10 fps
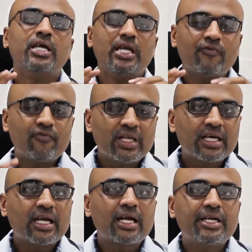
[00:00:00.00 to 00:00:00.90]
If
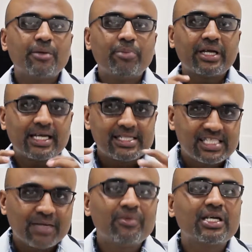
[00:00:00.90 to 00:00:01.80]
there are typical
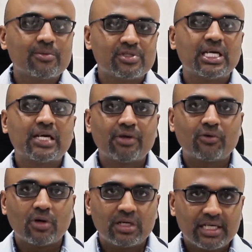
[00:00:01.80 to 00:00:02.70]
symptoms that we
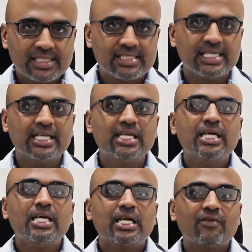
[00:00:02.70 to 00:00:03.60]
have already
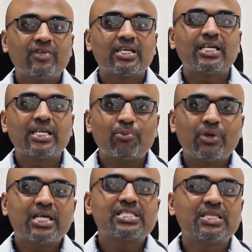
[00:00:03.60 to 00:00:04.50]
seen, if there are
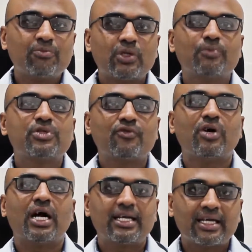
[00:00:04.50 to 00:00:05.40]
typical symptoms of
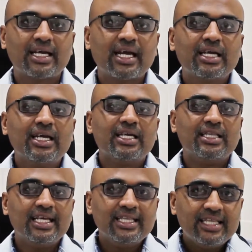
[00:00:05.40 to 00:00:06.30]
heart attack,
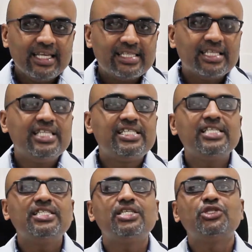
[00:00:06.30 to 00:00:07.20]
then these
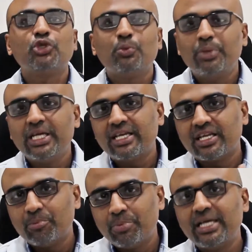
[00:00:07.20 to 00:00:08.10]
ECGs should be
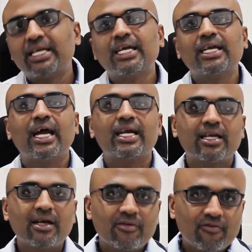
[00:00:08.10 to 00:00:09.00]
repeated
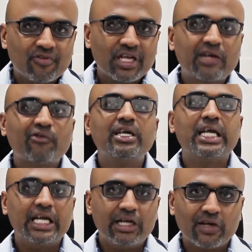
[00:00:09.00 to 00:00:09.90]
at a
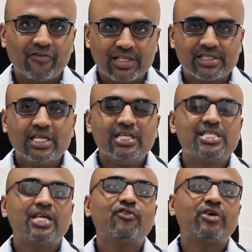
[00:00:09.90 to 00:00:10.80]
frequent intervals.
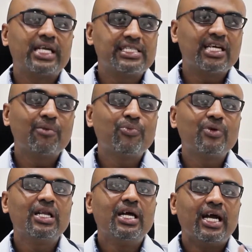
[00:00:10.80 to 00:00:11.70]
Say for
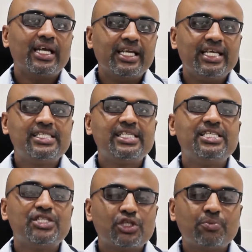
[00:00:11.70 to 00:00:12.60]
example, an
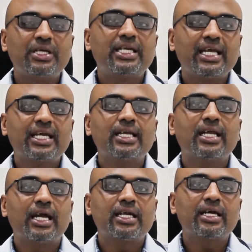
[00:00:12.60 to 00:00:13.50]
ECG should be taken
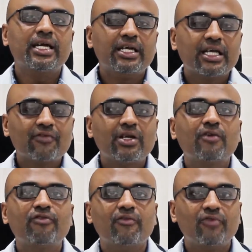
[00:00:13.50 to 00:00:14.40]
at an interval
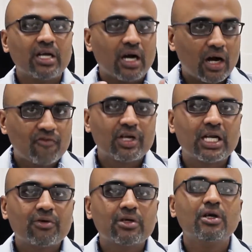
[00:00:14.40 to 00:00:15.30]
of every half an
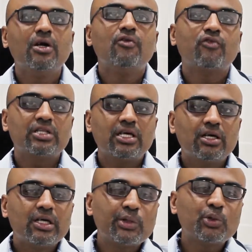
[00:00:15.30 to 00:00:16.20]
hour for
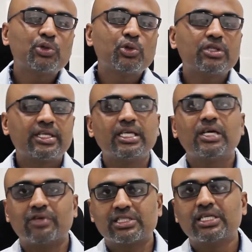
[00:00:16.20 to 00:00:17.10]
the 2 to 3
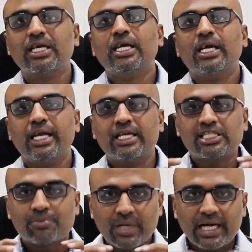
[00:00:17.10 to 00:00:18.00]
hours. In
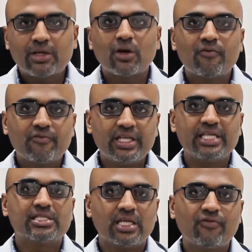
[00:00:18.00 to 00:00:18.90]
spite of
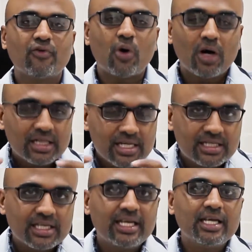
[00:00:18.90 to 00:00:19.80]
these, if all
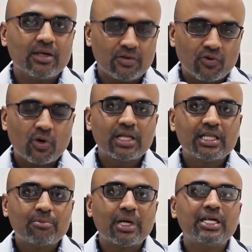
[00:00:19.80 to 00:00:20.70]

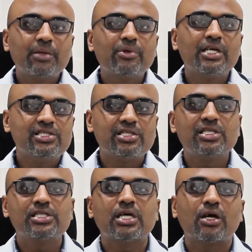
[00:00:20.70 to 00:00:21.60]
the multiple
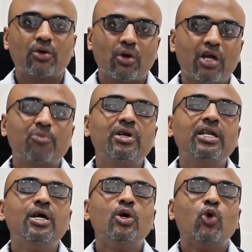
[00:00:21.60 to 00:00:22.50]
ECGs are
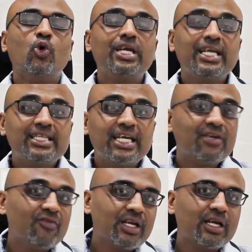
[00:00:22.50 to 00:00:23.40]
normal, only
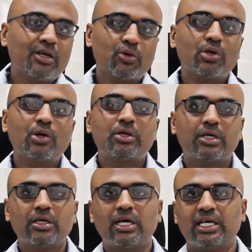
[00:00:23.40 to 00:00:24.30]
then we can rule out
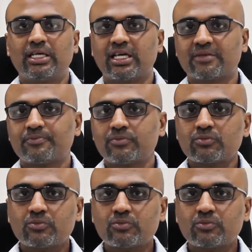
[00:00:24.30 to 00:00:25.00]
a heart attack.